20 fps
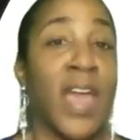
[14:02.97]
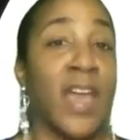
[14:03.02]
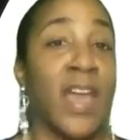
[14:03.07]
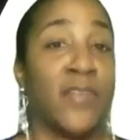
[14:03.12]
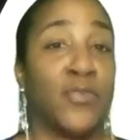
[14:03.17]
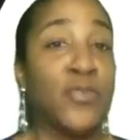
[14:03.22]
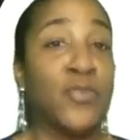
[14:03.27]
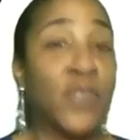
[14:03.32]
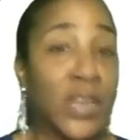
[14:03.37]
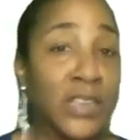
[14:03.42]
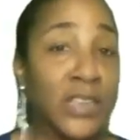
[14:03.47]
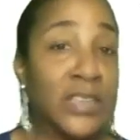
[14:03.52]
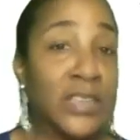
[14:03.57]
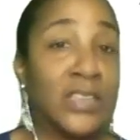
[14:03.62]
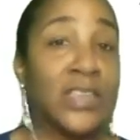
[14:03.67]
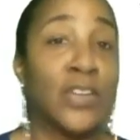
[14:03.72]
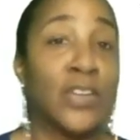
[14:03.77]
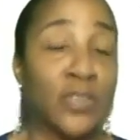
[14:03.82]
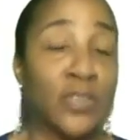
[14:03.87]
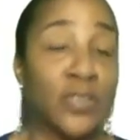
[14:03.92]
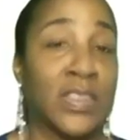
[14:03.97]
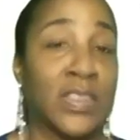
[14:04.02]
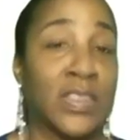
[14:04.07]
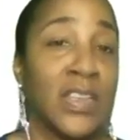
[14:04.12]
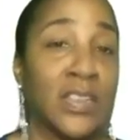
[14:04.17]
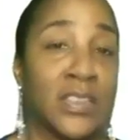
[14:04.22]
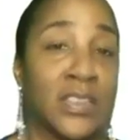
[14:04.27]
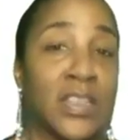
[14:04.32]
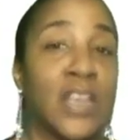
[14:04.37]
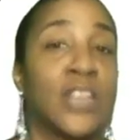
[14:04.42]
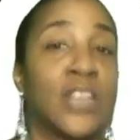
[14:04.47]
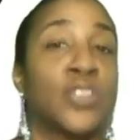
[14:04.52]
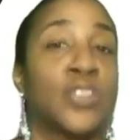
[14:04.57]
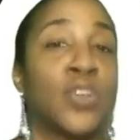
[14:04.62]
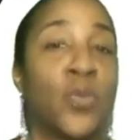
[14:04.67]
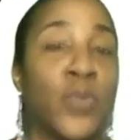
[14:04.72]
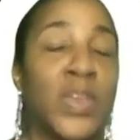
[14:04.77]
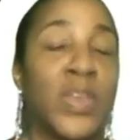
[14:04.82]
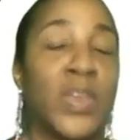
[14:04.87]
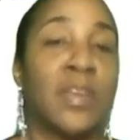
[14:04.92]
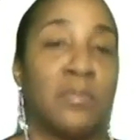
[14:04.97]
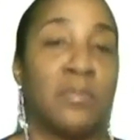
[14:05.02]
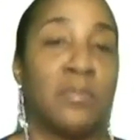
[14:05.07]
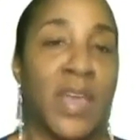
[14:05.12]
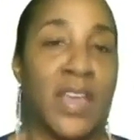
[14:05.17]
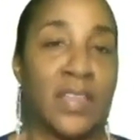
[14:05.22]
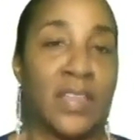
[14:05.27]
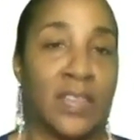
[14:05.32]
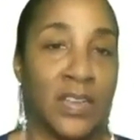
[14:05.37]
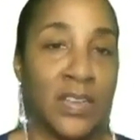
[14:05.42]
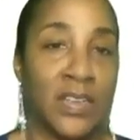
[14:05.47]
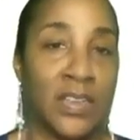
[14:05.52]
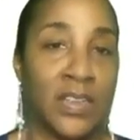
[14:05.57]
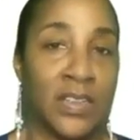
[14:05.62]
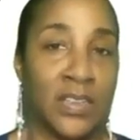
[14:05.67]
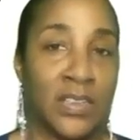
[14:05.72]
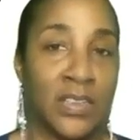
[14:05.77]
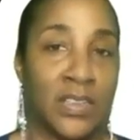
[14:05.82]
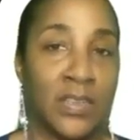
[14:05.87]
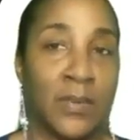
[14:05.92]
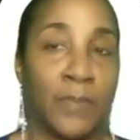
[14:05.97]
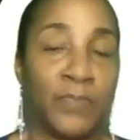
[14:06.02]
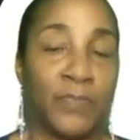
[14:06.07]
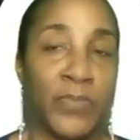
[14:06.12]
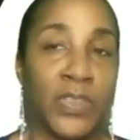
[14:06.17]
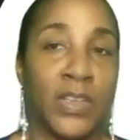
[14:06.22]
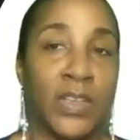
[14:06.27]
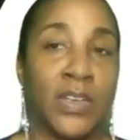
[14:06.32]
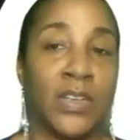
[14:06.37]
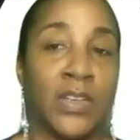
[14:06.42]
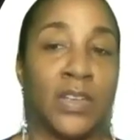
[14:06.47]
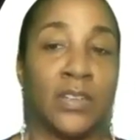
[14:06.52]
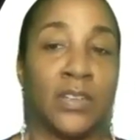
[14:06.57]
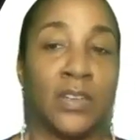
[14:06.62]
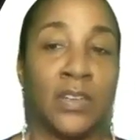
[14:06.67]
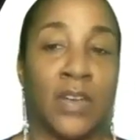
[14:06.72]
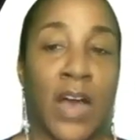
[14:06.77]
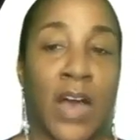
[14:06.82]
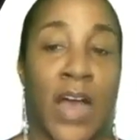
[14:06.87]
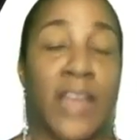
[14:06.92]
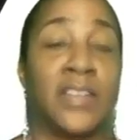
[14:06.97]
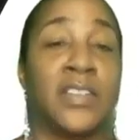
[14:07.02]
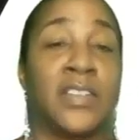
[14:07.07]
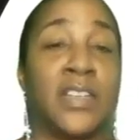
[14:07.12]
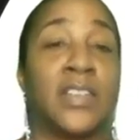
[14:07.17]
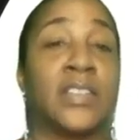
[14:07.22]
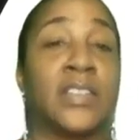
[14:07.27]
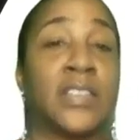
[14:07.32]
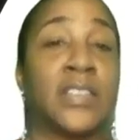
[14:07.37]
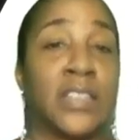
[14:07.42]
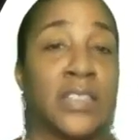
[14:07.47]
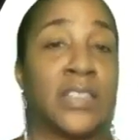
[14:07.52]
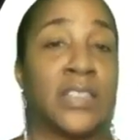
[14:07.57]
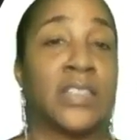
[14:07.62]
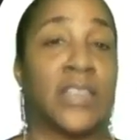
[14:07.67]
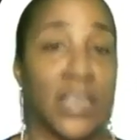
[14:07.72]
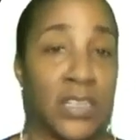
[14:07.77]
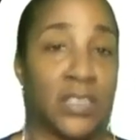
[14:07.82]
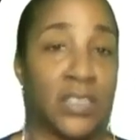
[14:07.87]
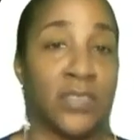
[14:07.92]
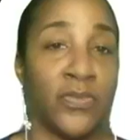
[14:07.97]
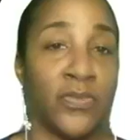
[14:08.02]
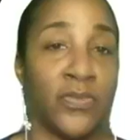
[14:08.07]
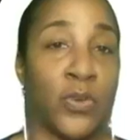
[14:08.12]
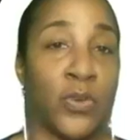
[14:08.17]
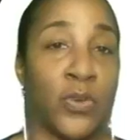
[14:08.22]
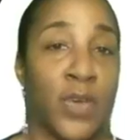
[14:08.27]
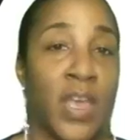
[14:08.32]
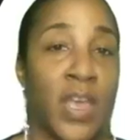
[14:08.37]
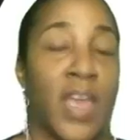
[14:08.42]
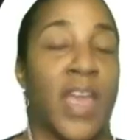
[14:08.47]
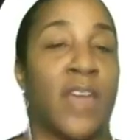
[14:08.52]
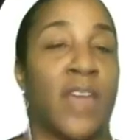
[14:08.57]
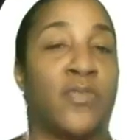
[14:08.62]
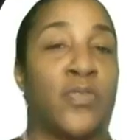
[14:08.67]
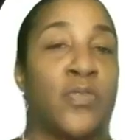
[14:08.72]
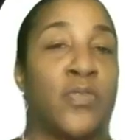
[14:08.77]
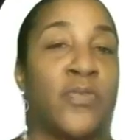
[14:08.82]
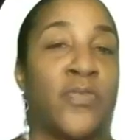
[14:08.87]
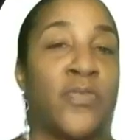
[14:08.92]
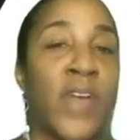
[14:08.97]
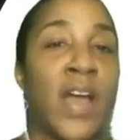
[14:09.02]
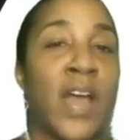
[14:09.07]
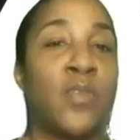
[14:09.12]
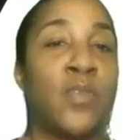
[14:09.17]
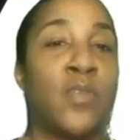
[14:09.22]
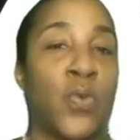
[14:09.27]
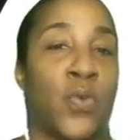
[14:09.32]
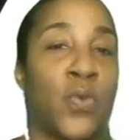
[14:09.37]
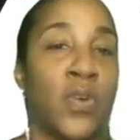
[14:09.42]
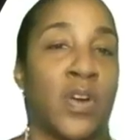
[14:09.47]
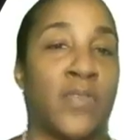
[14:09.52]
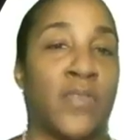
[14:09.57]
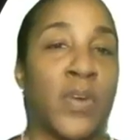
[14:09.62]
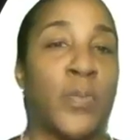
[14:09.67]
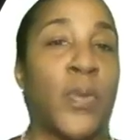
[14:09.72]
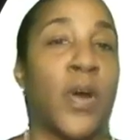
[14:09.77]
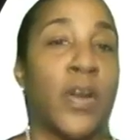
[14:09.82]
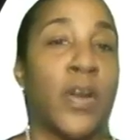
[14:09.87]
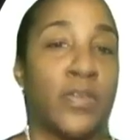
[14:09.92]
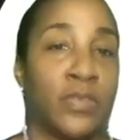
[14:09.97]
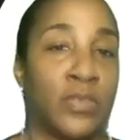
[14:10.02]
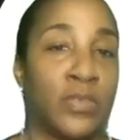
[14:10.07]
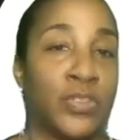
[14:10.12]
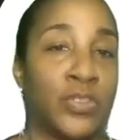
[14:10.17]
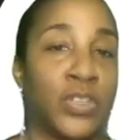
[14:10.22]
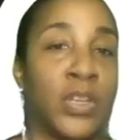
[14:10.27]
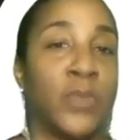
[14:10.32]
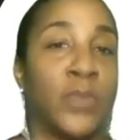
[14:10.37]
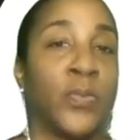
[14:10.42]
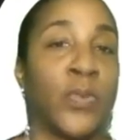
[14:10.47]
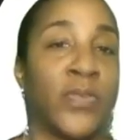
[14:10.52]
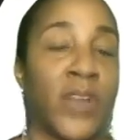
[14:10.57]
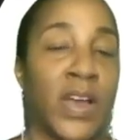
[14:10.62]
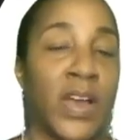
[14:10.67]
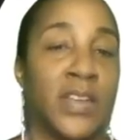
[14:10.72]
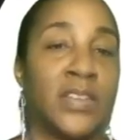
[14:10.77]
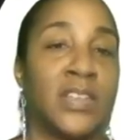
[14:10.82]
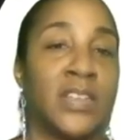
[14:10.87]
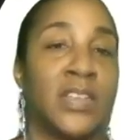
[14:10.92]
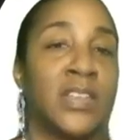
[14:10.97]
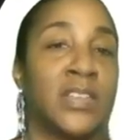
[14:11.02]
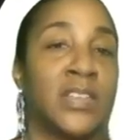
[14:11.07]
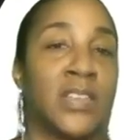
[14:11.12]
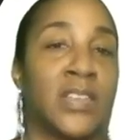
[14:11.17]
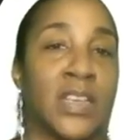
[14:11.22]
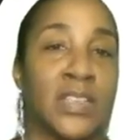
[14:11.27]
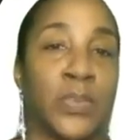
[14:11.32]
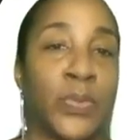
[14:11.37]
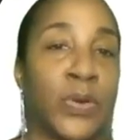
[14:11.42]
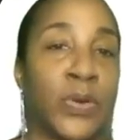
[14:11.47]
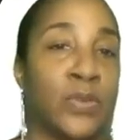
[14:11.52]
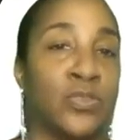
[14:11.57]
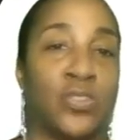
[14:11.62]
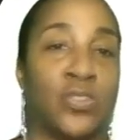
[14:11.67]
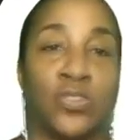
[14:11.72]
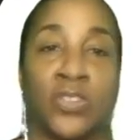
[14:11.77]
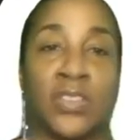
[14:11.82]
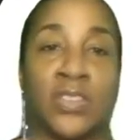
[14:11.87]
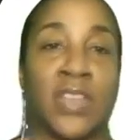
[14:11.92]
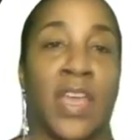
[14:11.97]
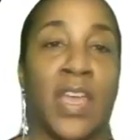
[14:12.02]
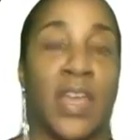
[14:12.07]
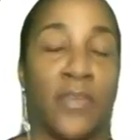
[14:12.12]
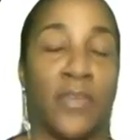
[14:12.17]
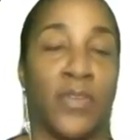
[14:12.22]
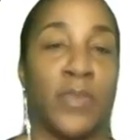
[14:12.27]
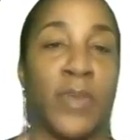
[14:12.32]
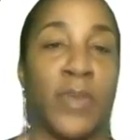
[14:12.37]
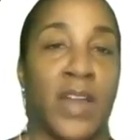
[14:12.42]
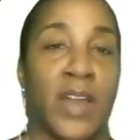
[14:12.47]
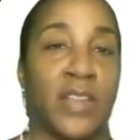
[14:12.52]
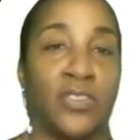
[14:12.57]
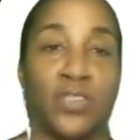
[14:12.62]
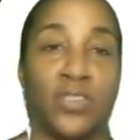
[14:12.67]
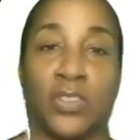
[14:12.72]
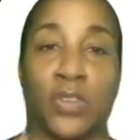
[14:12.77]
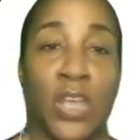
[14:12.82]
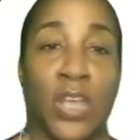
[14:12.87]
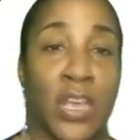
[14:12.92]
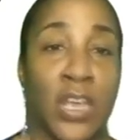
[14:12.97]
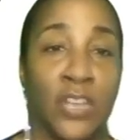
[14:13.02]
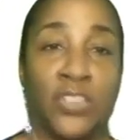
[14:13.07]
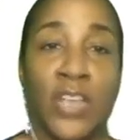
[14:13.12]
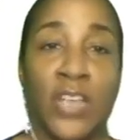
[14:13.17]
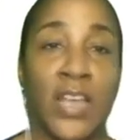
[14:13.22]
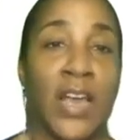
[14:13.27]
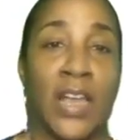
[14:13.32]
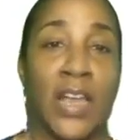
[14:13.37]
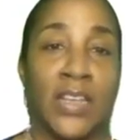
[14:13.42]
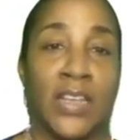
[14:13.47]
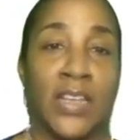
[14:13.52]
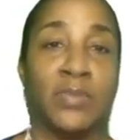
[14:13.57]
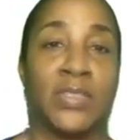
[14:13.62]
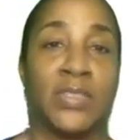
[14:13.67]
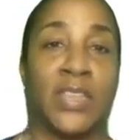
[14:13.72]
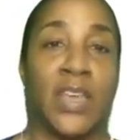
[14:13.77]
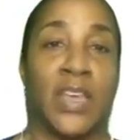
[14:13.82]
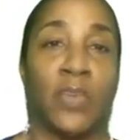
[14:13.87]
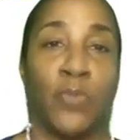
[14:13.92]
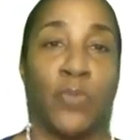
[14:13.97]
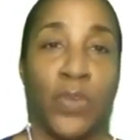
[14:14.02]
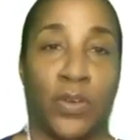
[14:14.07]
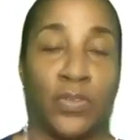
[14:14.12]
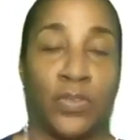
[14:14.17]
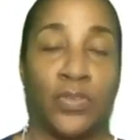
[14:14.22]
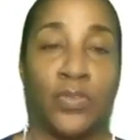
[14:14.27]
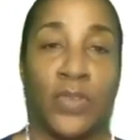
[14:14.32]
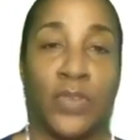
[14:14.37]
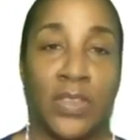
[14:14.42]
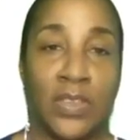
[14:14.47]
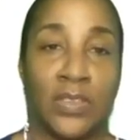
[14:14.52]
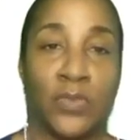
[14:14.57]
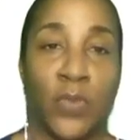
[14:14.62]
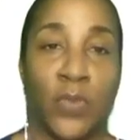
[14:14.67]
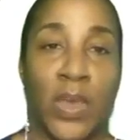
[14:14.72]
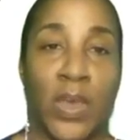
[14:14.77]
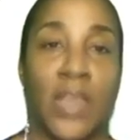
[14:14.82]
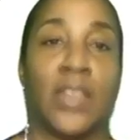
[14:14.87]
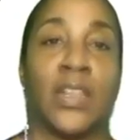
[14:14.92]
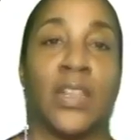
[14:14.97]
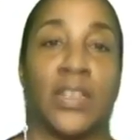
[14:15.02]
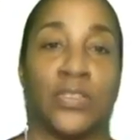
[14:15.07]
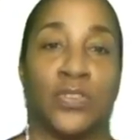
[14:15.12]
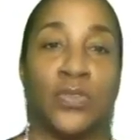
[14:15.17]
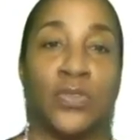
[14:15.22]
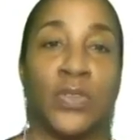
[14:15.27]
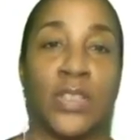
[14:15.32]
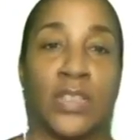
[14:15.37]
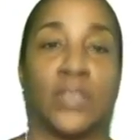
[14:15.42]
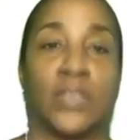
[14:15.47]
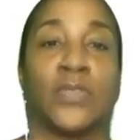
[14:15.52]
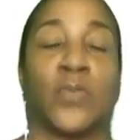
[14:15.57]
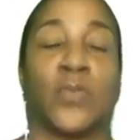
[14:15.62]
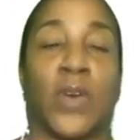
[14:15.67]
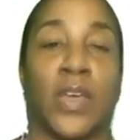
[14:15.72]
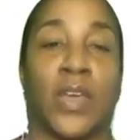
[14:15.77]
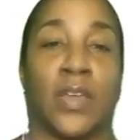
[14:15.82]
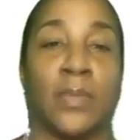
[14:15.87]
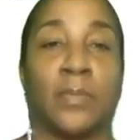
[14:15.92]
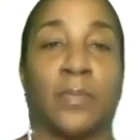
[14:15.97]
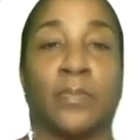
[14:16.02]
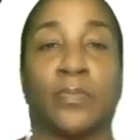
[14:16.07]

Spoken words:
Have you considered this so we can make the idea successful? Have you found more of a partnership with ideas as opposed to just everybody just Jay Haleem said we're gonna do it this way, let's do it this way?